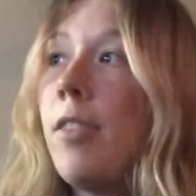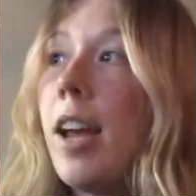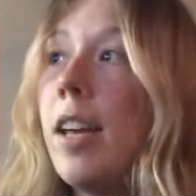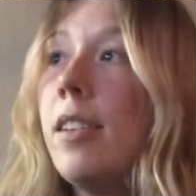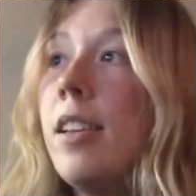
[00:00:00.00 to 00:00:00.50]

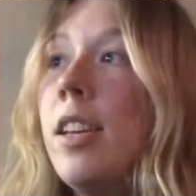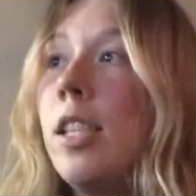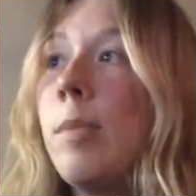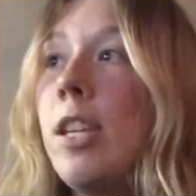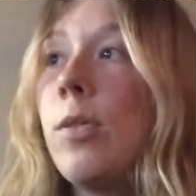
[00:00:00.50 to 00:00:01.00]
right,
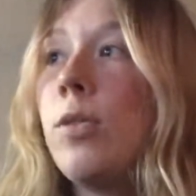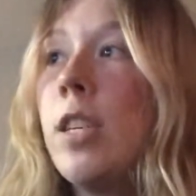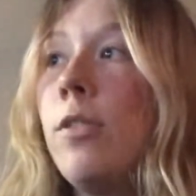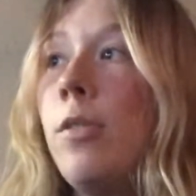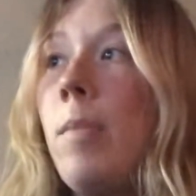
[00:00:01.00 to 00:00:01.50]
space
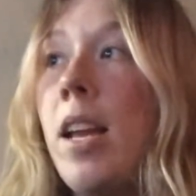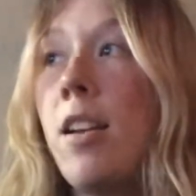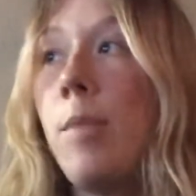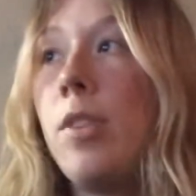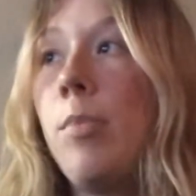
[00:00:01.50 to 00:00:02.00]
retrieval may
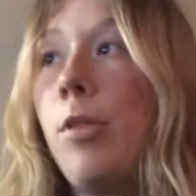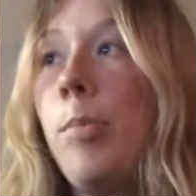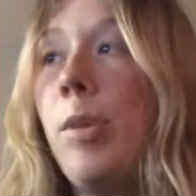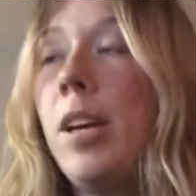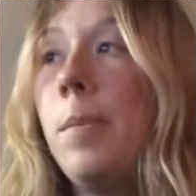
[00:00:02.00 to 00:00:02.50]
not be
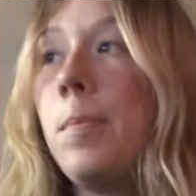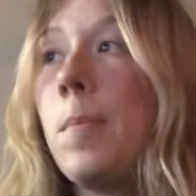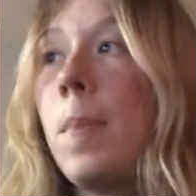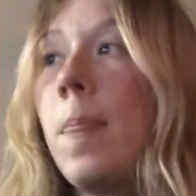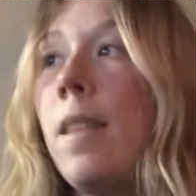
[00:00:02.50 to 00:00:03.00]
appropriate.
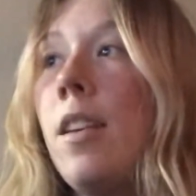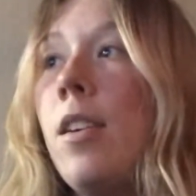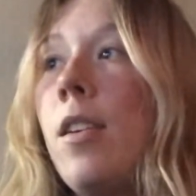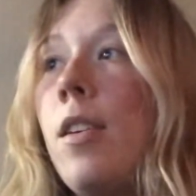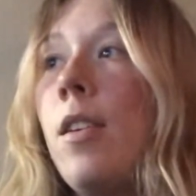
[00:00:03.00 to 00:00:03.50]

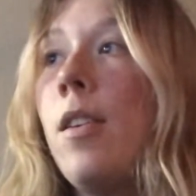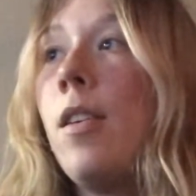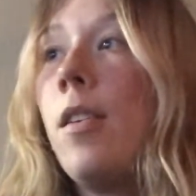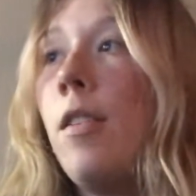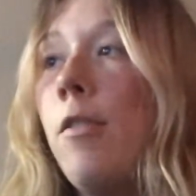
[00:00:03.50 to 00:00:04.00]

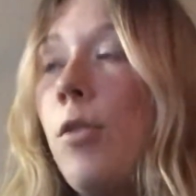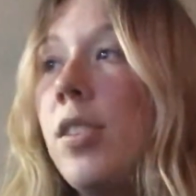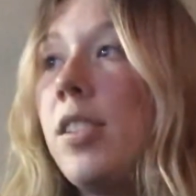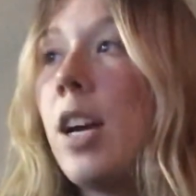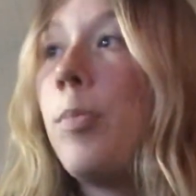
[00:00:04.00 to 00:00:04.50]
Fourth
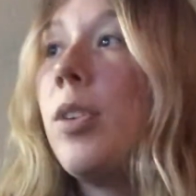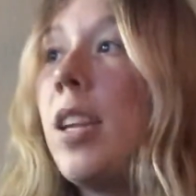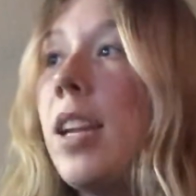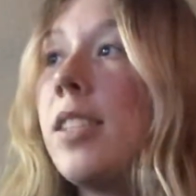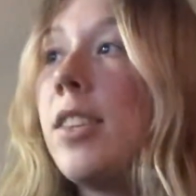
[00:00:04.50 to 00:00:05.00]
step, when the
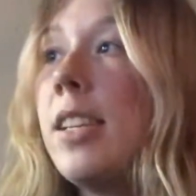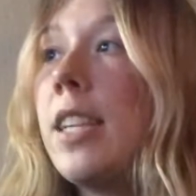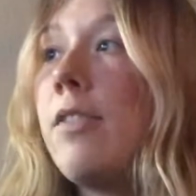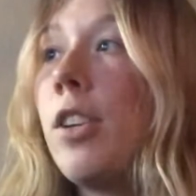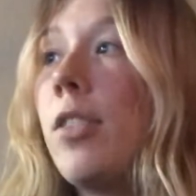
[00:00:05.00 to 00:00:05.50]
answer is
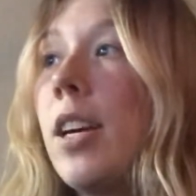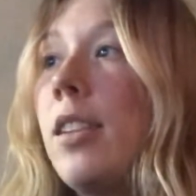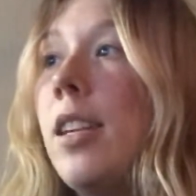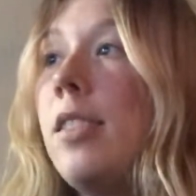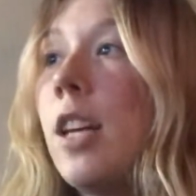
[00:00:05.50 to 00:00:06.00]
given correctly,
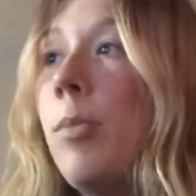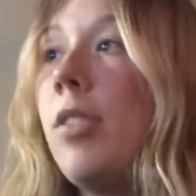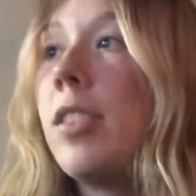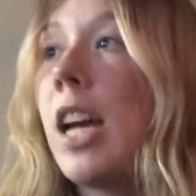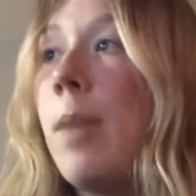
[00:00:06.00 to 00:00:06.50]
double the
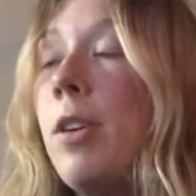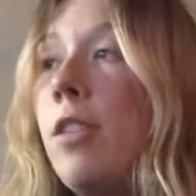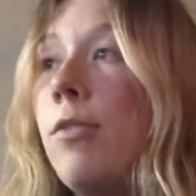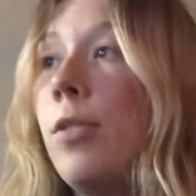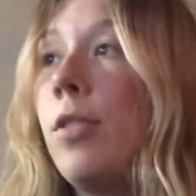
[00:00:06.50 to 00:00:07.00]
time
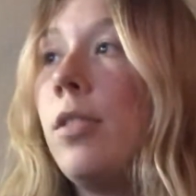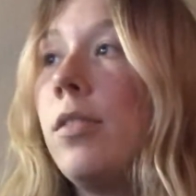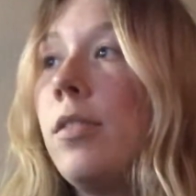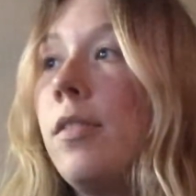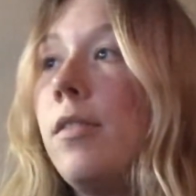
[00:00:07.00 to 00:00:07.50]
interval.
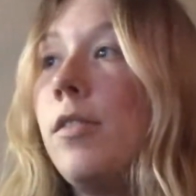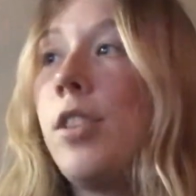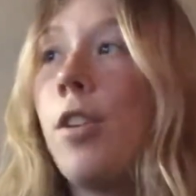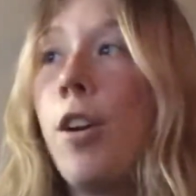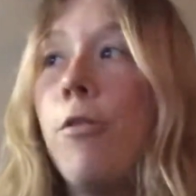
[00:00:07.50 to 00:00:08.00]
So
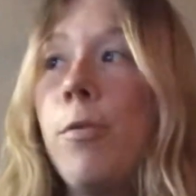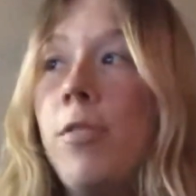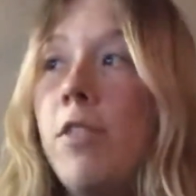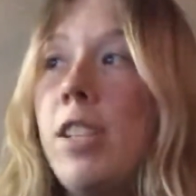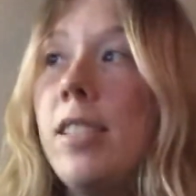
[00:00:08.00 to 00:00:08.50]
go from
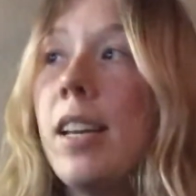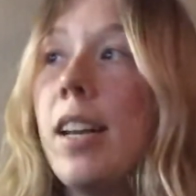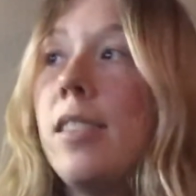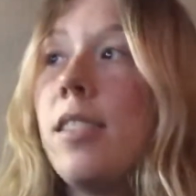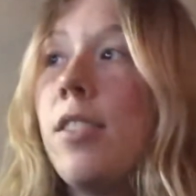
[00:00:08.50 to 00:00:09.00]
15
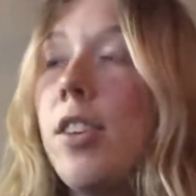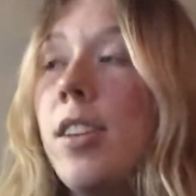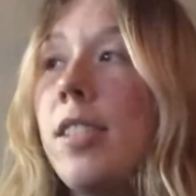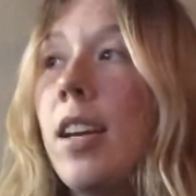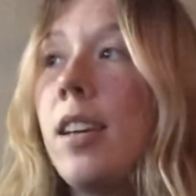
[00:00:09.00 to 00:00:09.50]
seconds to 30
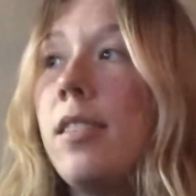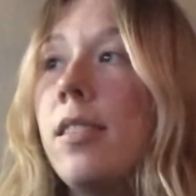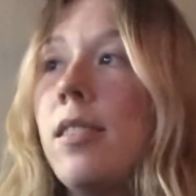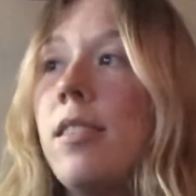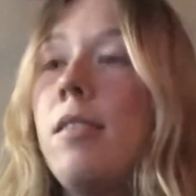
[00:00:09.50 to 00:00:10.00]

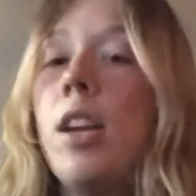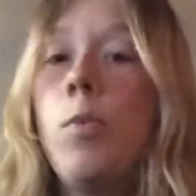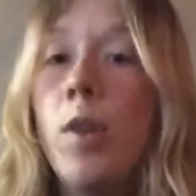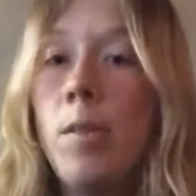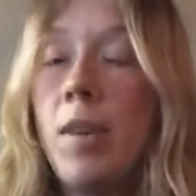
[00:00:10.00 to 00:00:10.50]
seconds, then
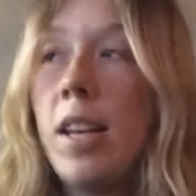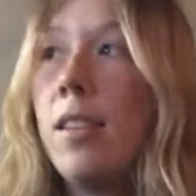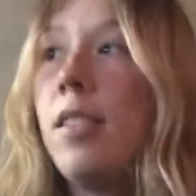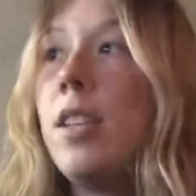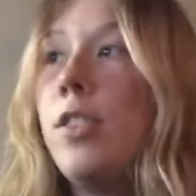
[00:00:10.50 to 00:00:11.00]
1 minute,
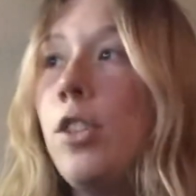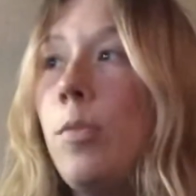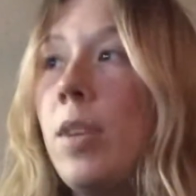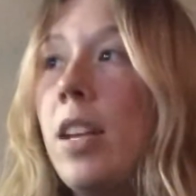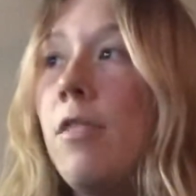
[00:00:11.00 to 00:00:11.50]
then 2
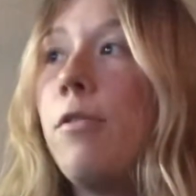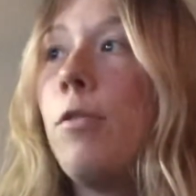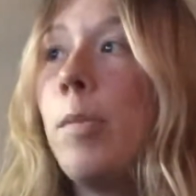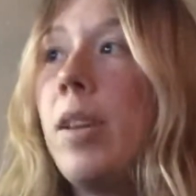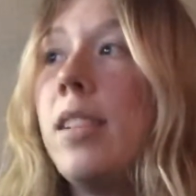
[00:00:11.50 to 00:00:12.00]
minutes, 4
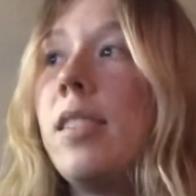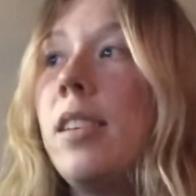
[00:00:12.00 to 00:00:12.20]
minutes,